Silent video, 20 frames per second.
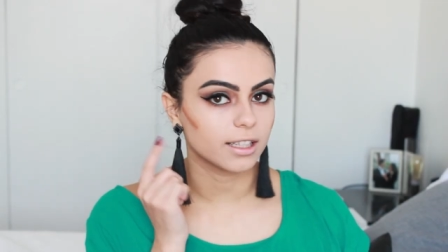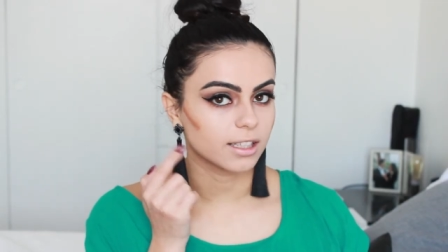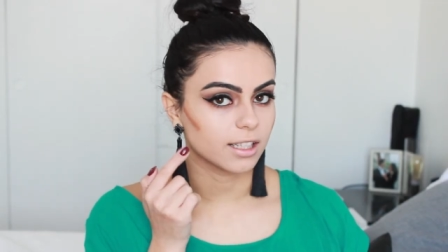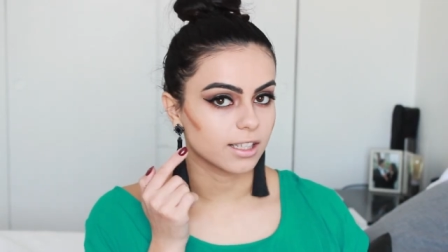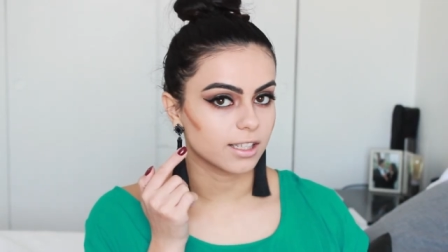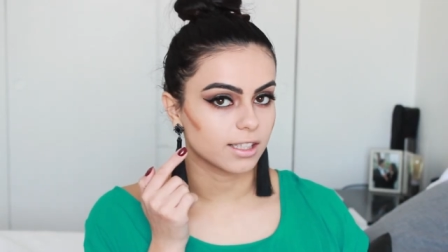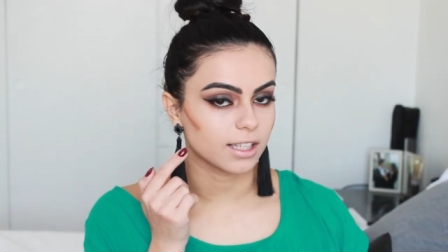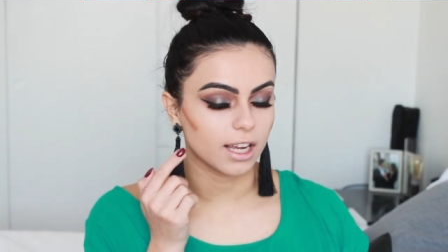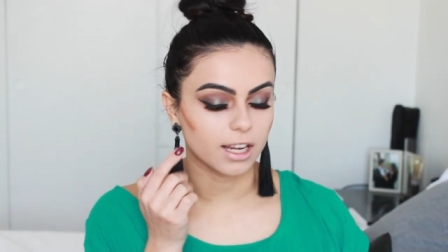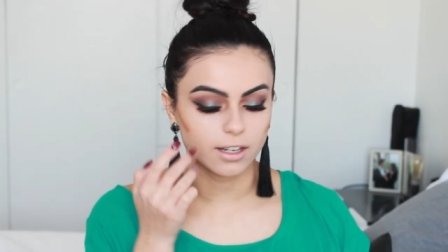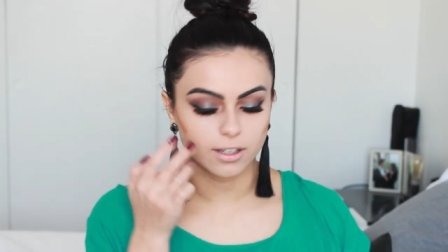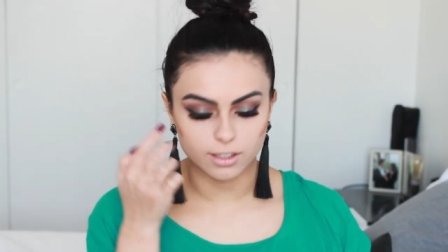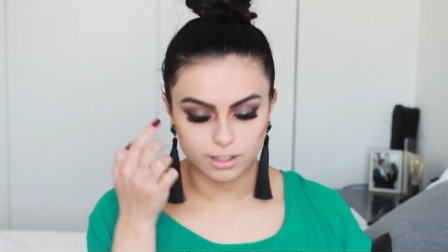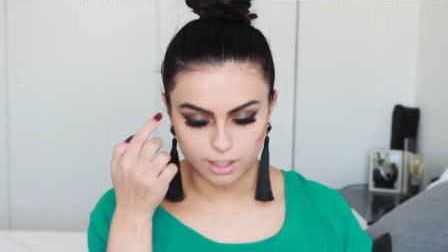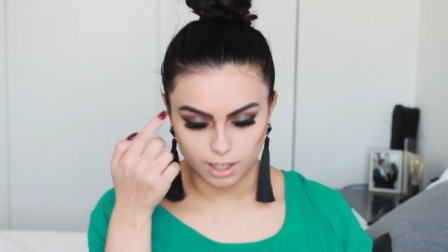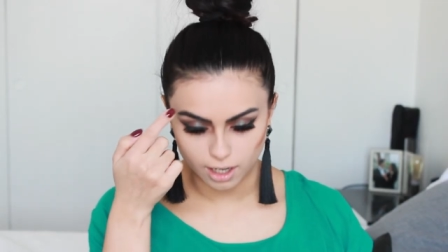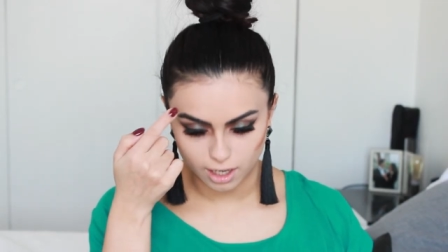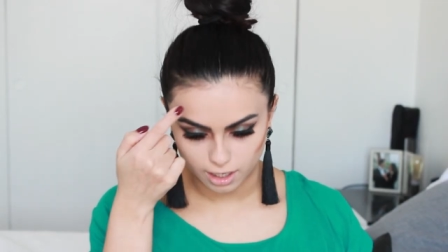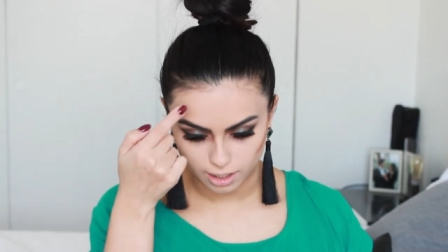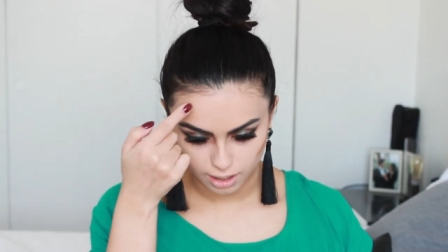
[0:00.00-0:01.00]
and this side are
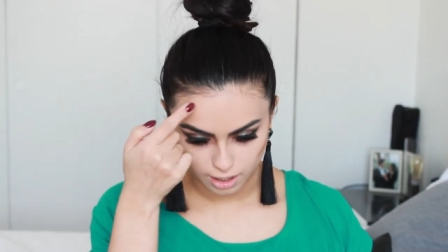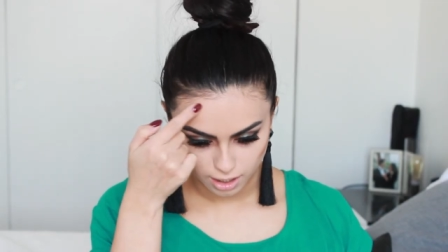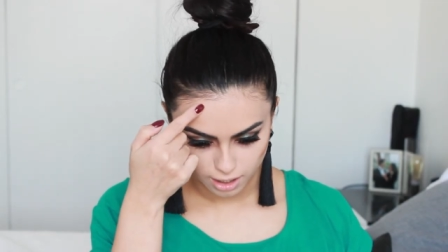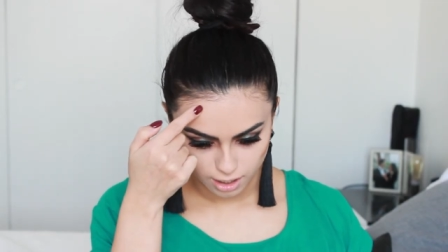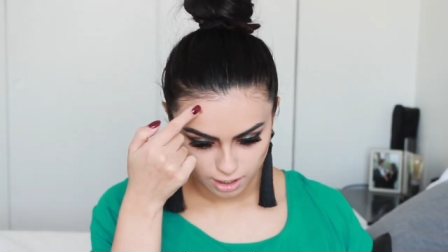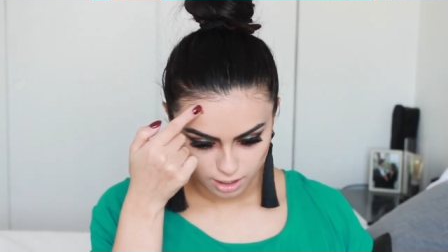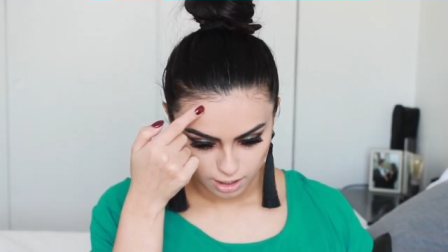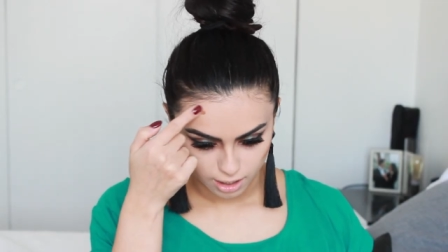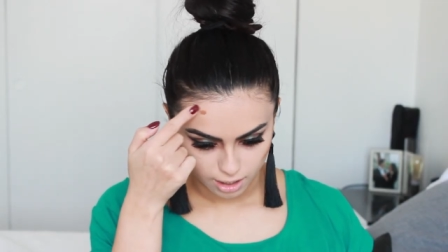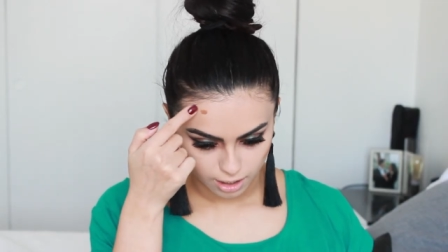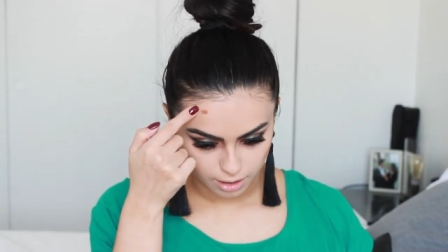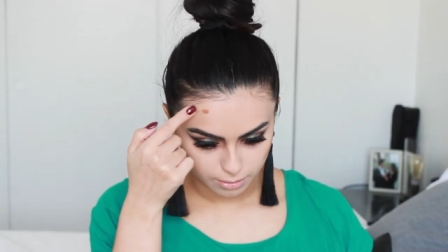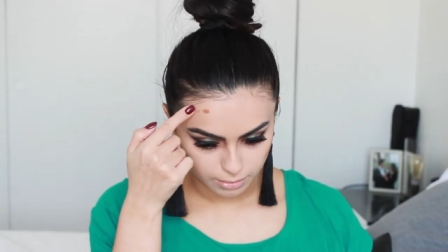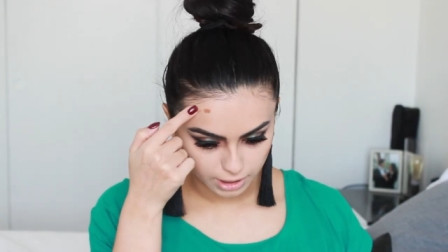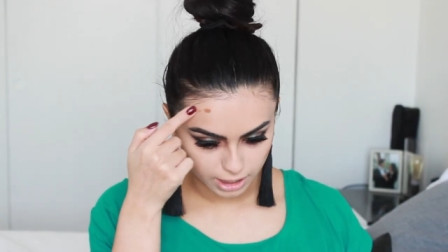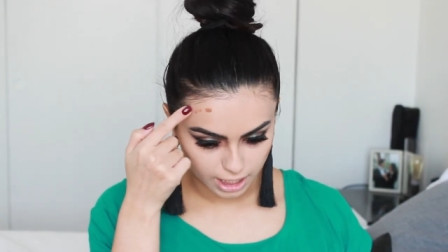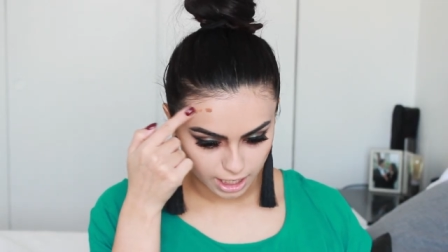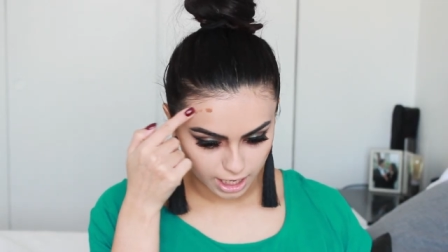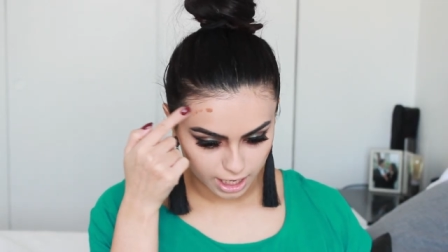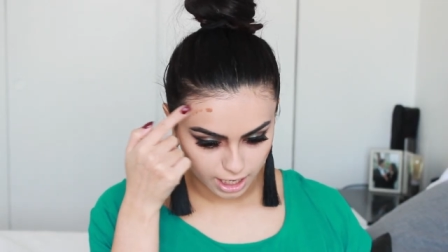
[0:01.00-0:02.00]
done, I'm
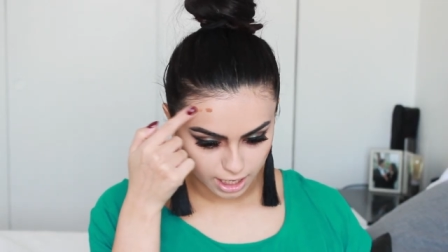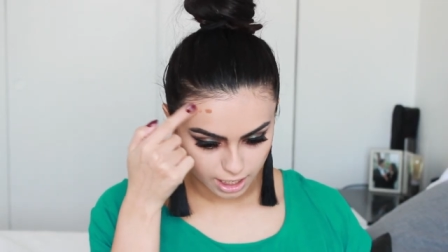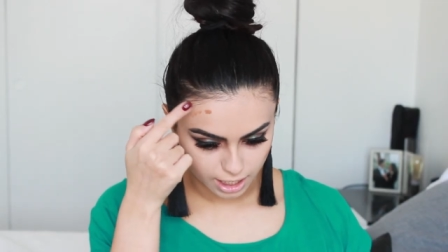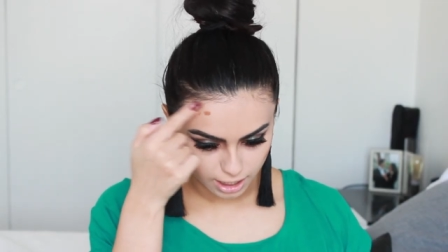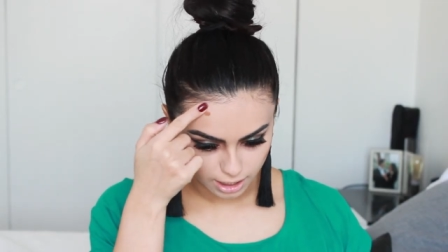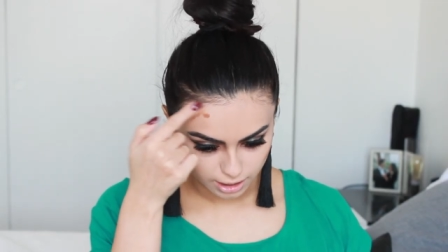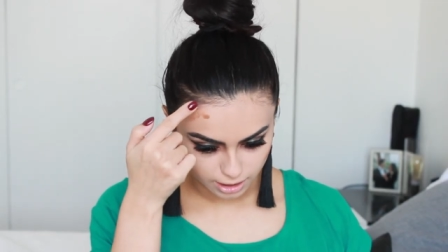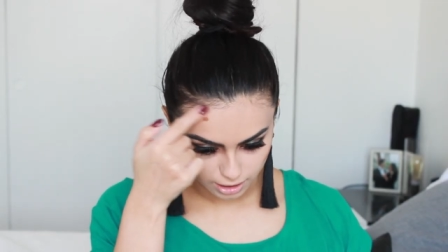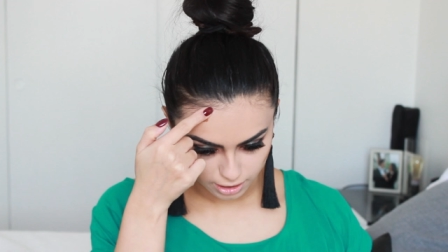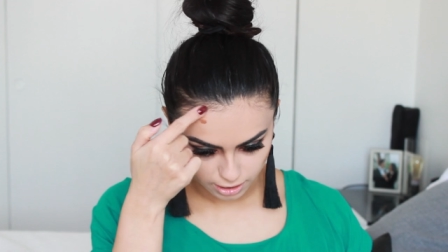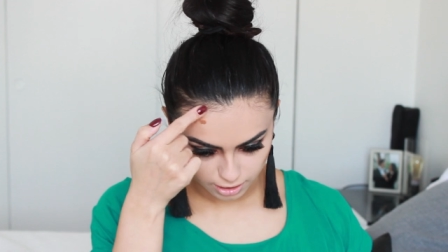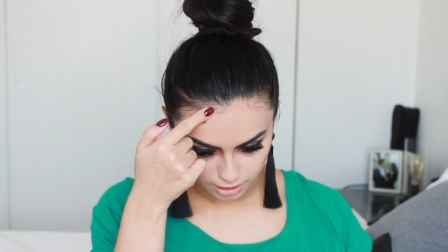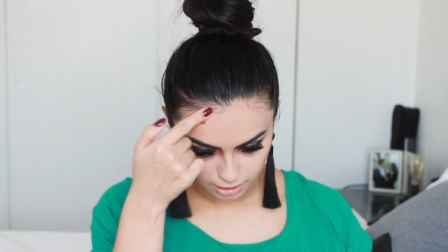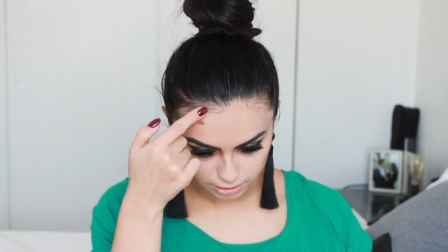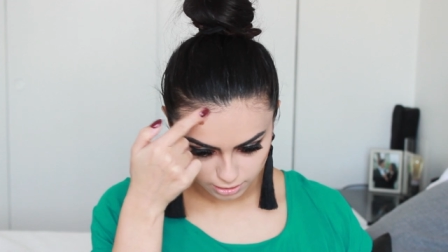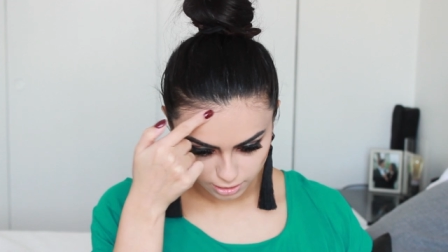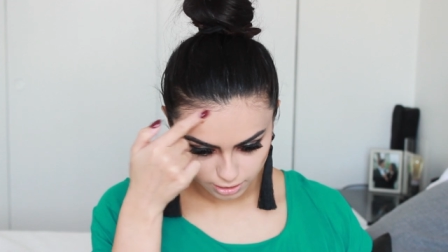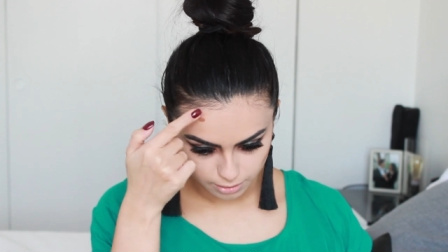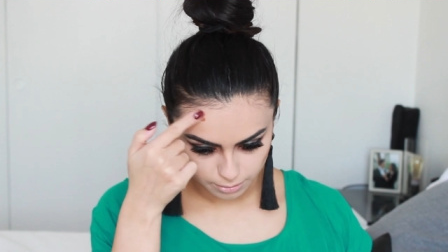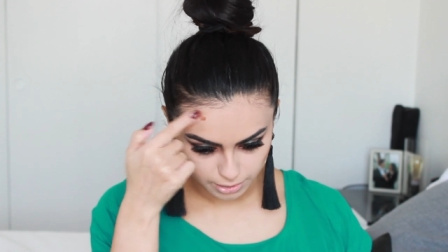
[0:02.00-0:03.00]
gonna add a
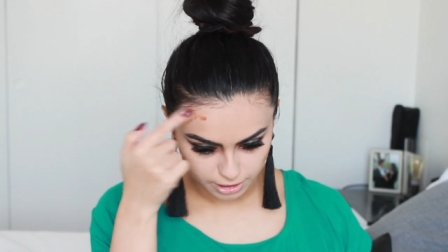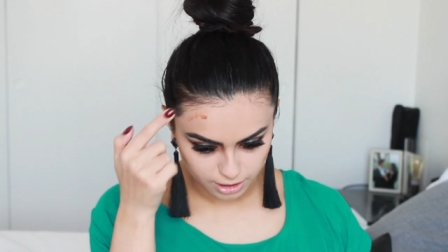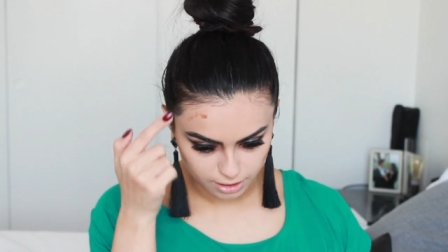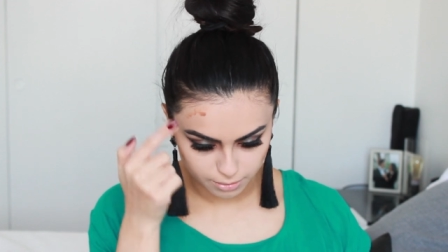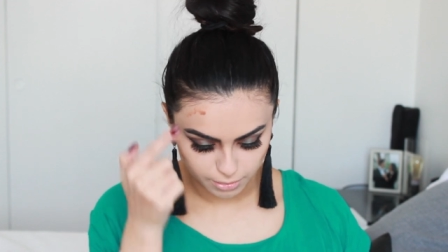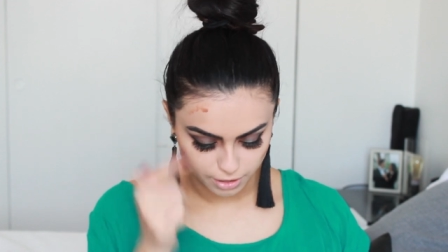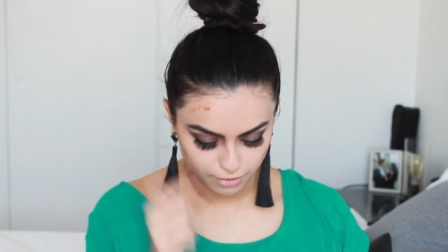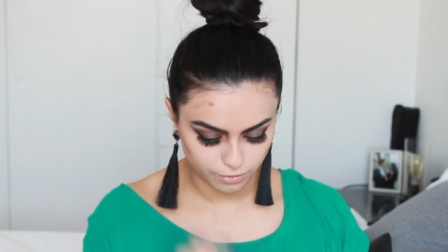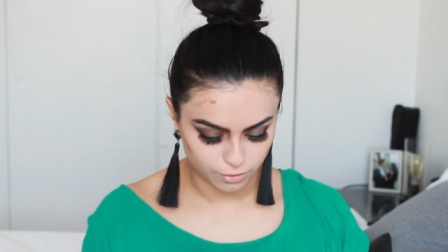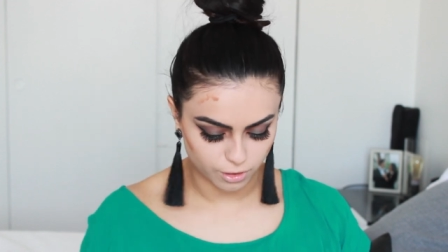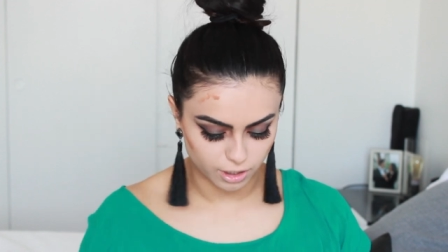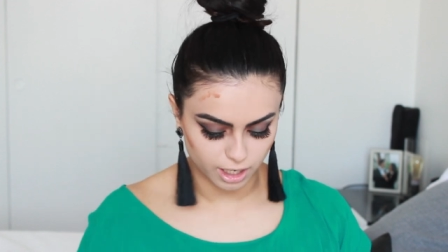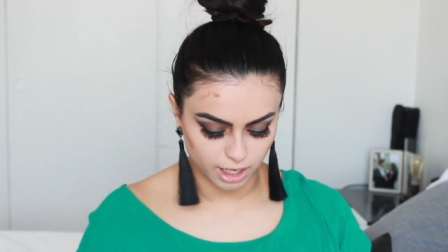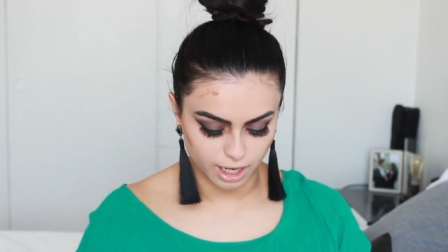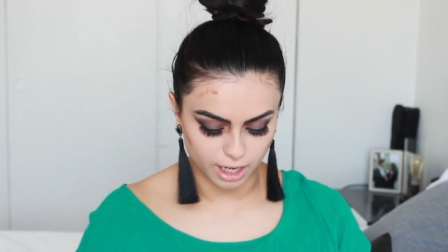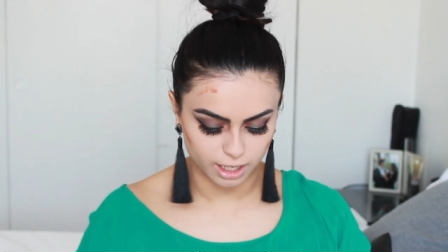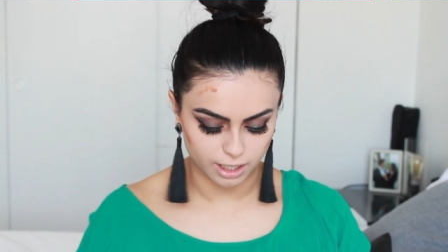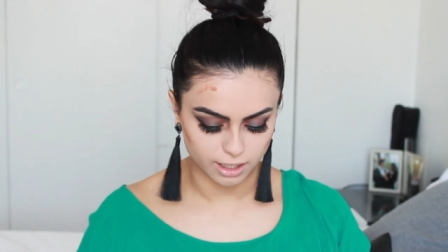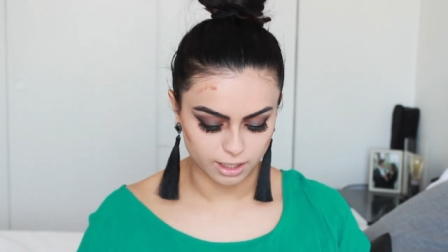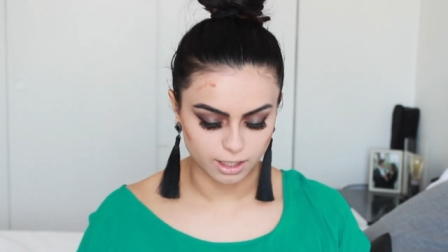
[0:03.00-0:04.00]
little bit to my
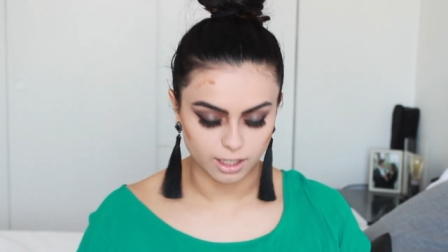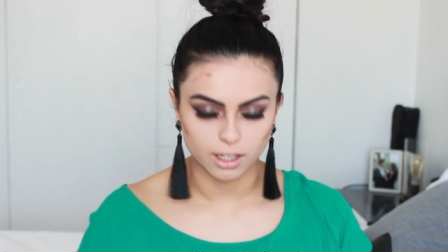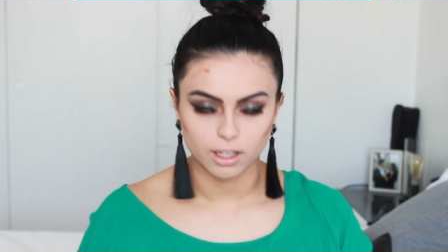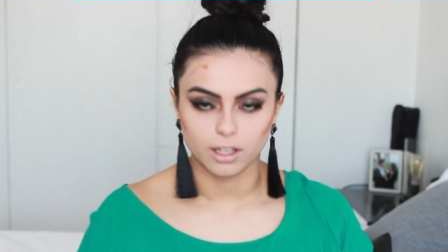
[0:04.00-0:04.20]
forehead.